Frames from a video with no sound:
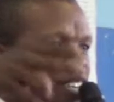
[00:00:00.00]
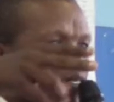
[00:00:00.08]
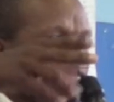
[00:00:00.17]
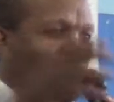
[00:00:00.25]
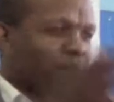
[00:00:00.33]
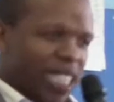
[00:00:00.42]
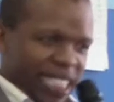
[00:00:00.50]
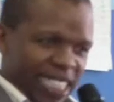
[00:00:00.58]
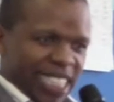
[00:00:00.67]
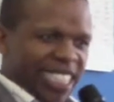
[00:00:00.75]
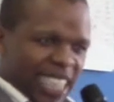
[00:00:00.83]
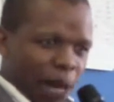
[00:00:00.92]
From
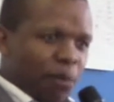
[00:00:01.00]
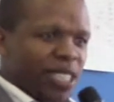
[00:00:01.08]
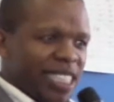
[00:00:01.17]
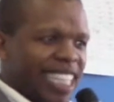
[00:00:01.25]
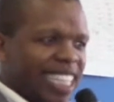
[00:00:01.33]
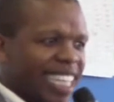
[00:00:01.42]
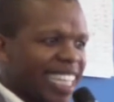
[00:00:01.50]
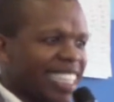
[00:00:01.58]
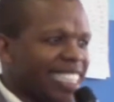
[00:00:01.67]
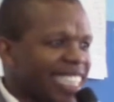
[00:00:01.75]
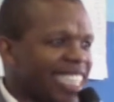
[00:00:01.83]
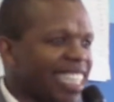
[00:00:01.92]
this stubborn
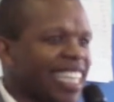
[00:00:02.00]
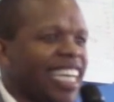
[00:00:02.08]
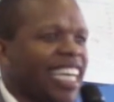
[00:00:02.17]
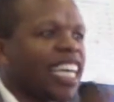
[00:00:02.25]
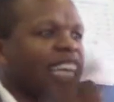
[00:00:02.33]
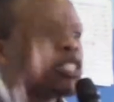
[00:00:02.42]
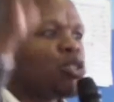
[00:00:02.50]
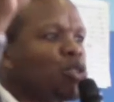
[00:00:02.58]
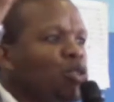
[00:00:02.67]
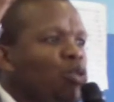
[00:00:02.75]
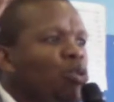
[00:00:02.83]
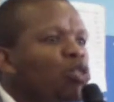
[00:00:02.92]
generation,
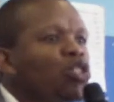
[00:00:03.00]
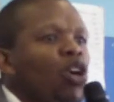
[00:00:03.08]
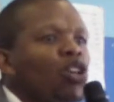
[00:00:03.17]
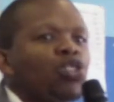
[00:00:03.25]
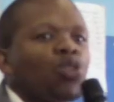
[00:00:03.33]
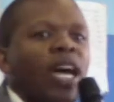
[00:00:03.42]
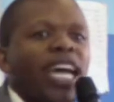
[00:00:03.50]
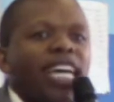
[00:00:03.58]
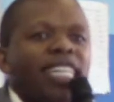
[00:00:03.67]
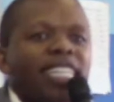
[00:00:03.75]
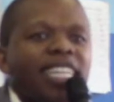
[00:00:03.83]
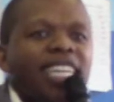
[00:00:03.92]
two. Joshua
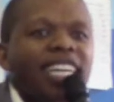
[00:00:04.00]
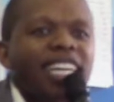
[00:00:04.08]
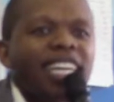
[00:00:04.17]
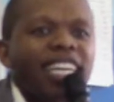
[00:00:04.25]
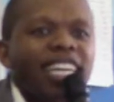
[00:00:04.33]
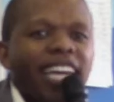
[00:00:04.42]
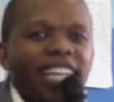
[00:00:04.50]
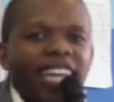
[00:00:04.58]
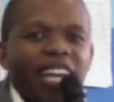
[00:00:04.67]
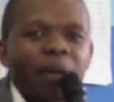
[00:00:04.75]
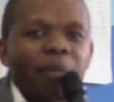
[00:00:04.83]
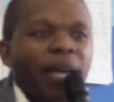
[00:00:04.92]
and
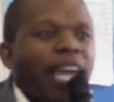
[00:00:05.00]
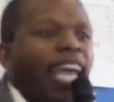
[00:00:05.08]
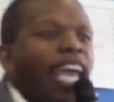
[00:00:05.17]
Caleb.